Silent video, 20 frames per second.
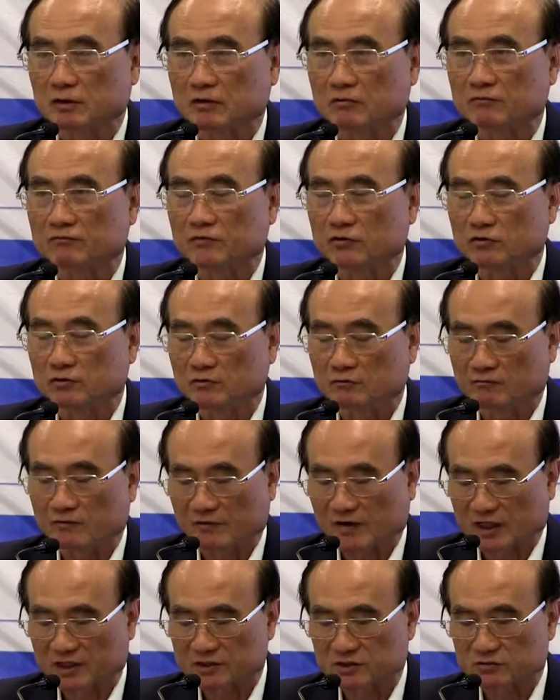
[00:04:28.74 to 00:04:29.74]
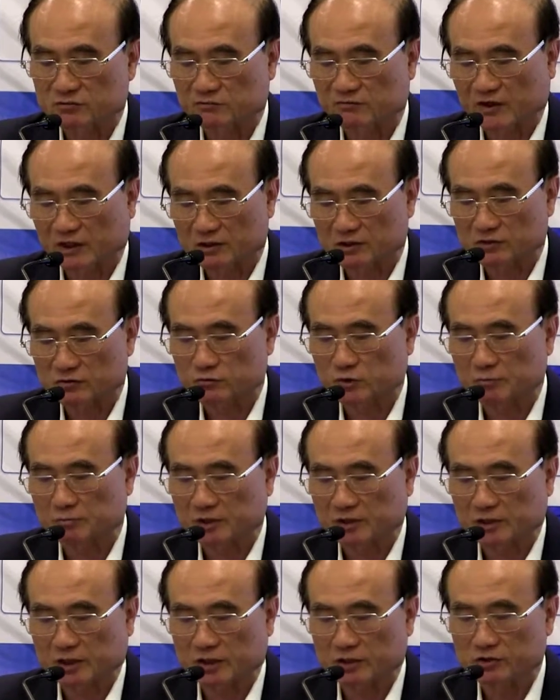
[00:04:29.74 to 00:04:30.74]
for virus
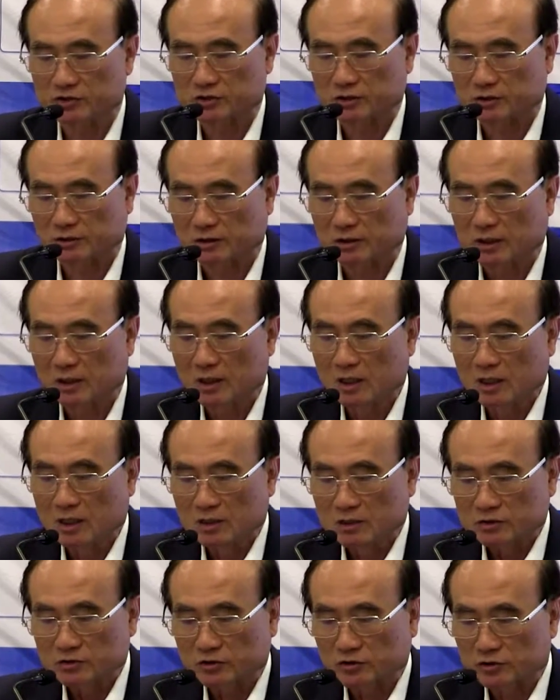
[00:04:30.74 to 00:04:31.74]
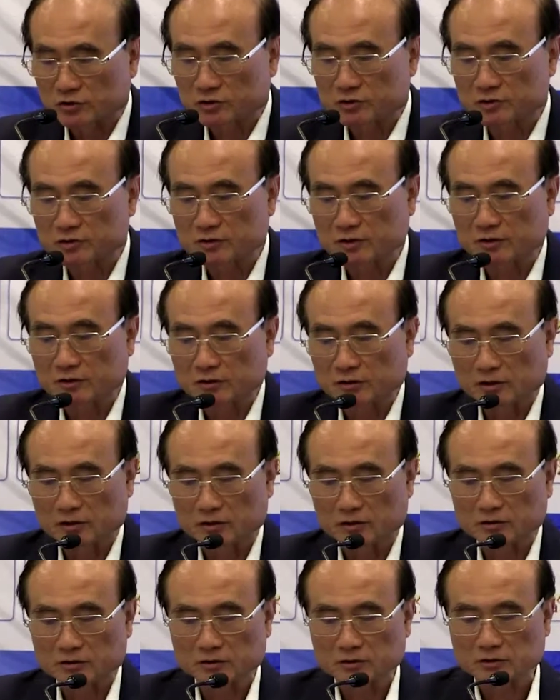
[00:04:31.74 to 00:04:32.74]
replication. So it
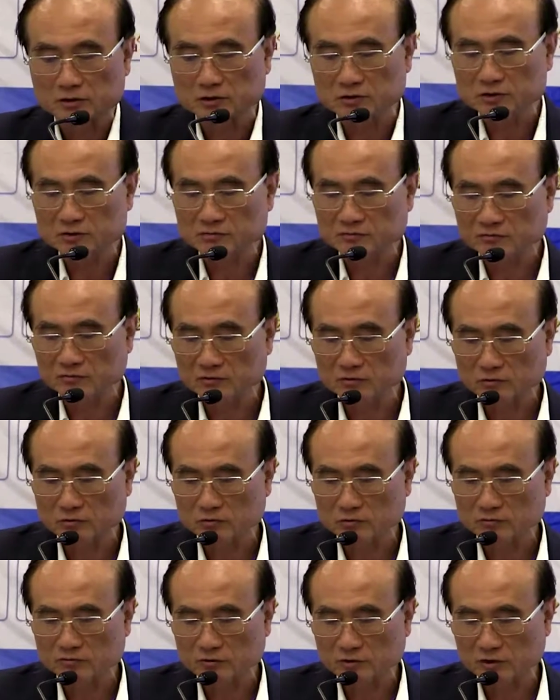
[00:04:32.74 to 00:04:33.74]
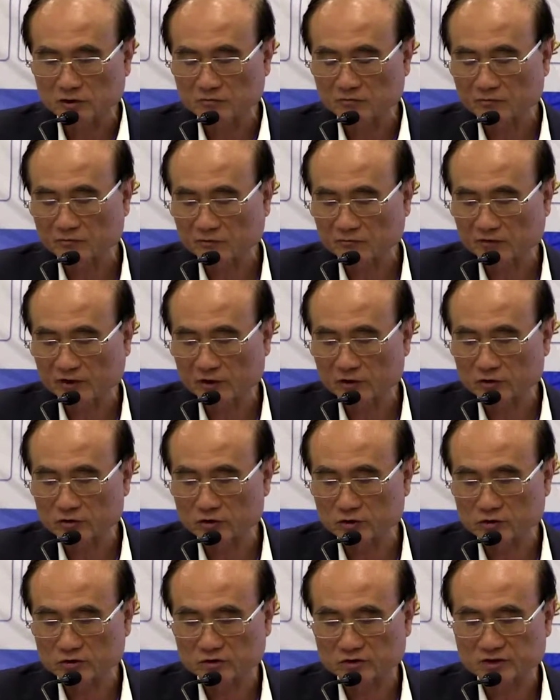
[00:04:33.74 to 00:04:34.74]
would be very
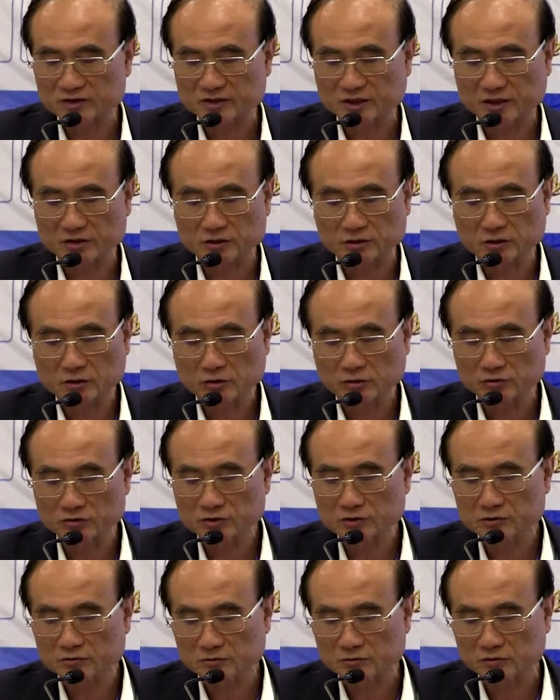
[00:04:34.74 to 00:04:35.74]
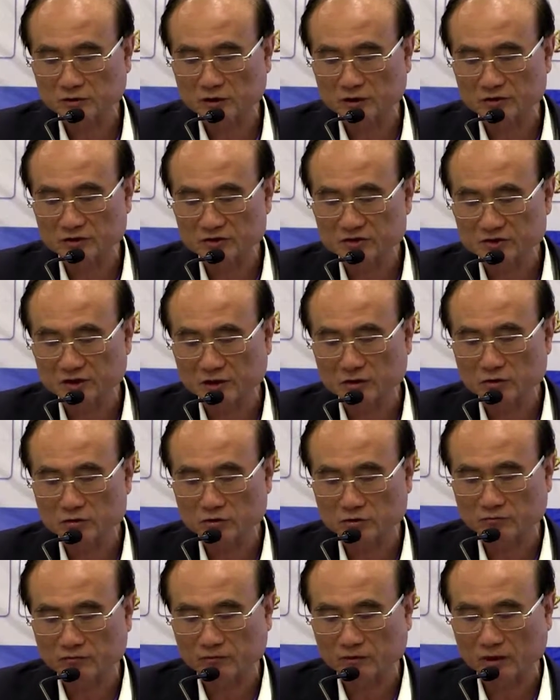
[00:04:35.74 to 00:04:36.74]
good to study to understand
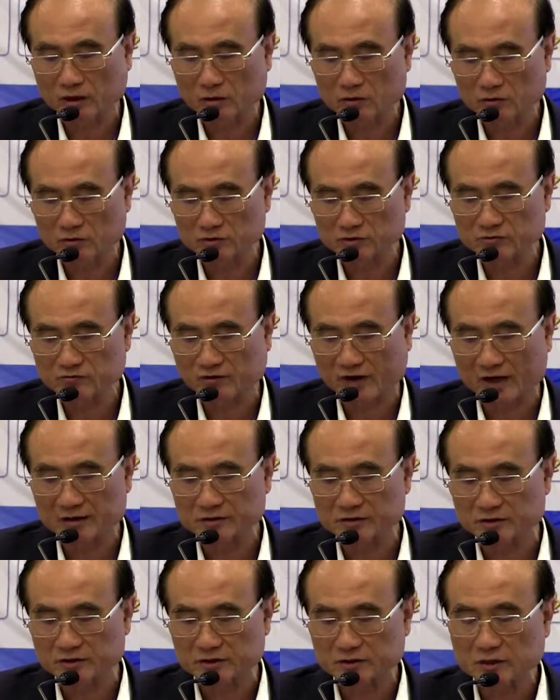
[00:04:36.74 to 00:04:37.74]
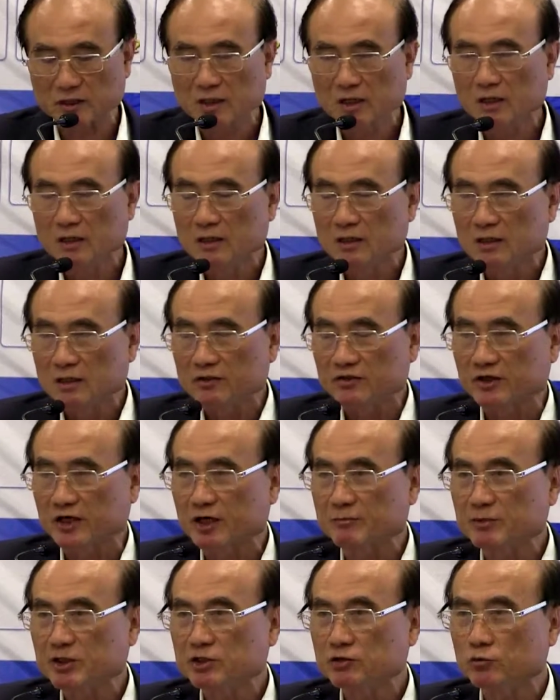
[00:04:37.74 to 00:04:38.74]
host factors. There
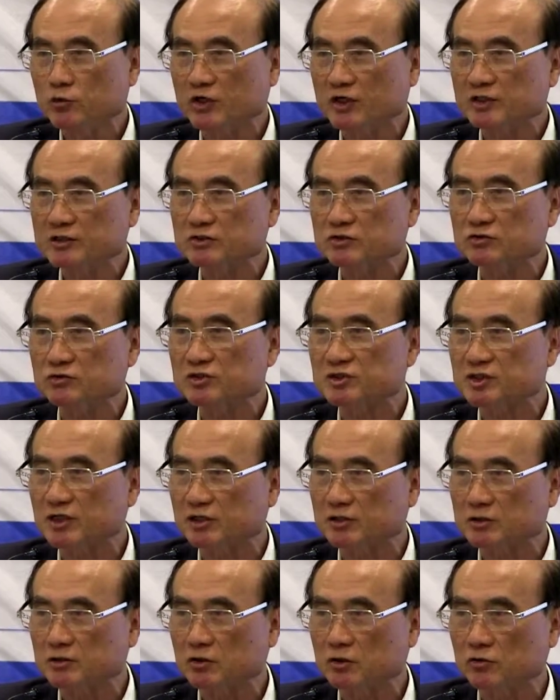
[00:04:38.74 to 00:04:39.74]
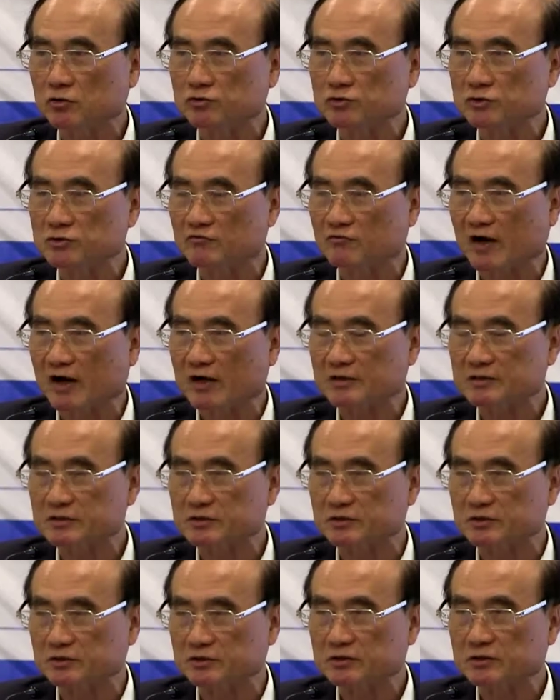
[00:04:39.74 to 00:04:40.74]
are many ways to study host
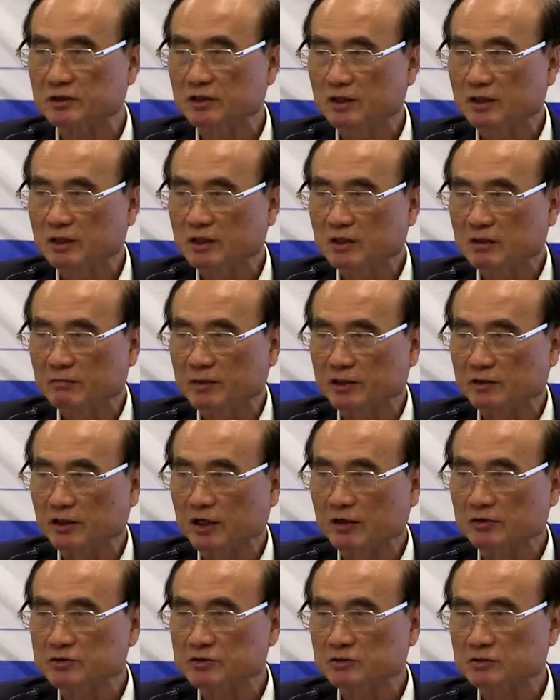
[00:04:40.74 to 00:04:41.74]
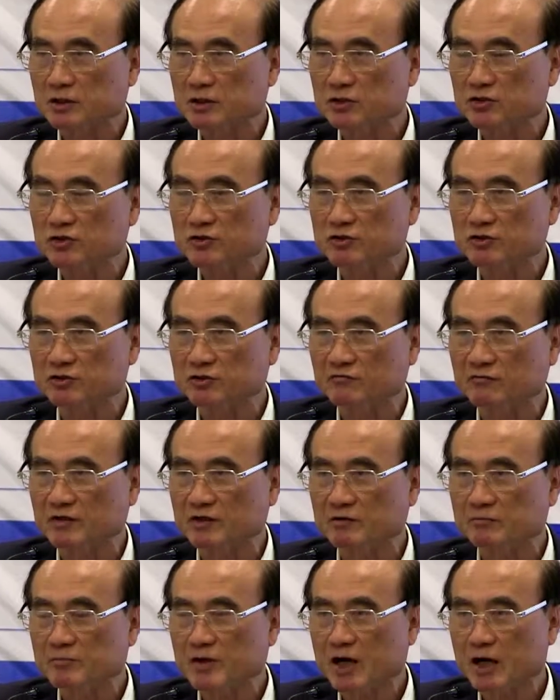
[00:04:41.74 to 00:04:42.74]
factors, but now the currently
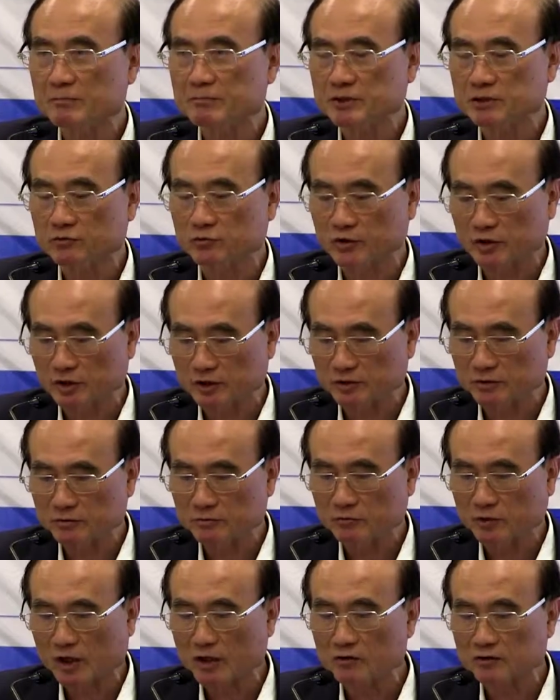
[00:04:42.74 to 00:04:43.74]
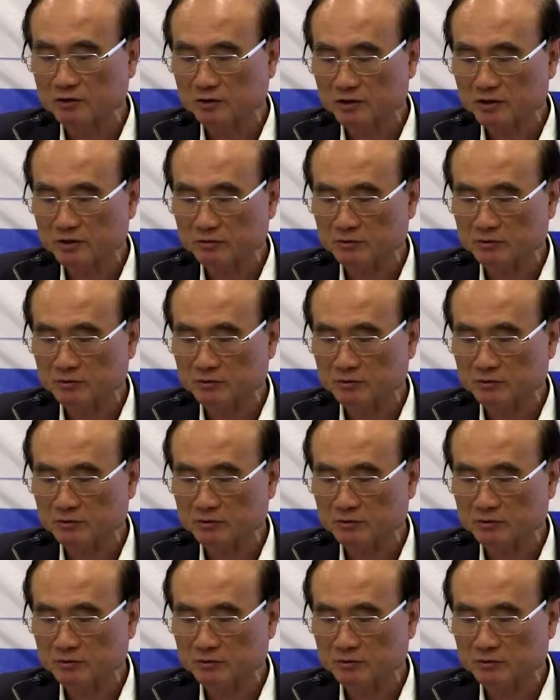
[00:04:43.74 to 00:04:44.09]
very popular way, one of the